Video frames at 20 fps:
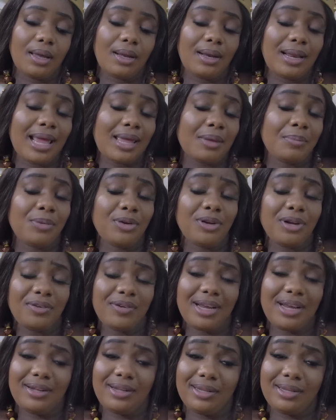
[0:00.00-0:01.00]
Like mother
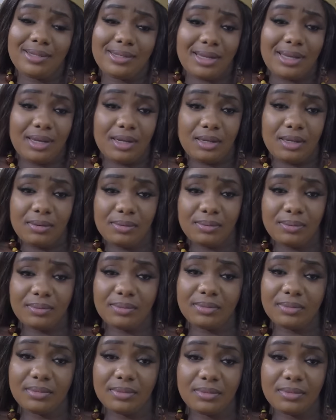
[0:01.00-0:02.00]
rightly said,
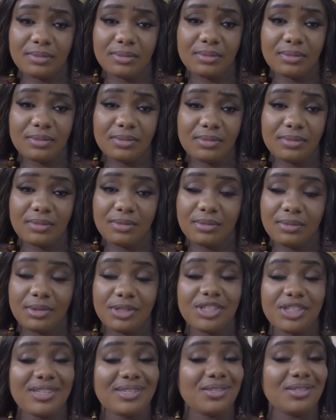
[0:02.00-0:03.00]

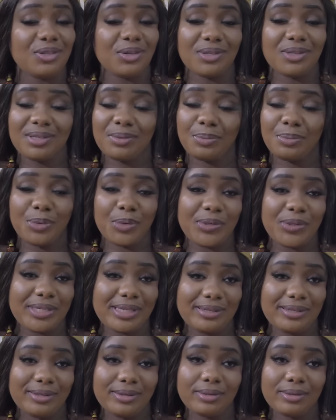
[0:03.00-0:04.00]
she's not
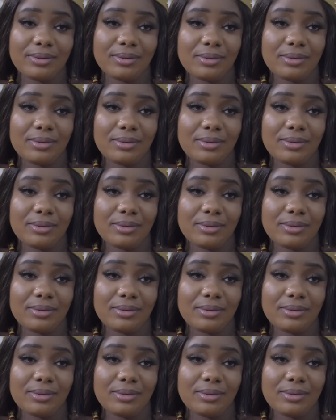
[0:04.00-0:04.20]
important.